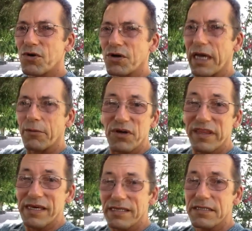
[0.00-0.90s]
work. And with
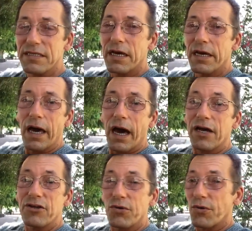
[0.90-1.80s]
this,
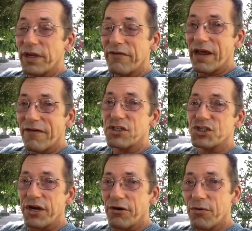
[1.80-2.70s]
you don't even have to
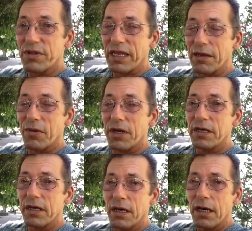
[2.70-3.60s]
share it with anybody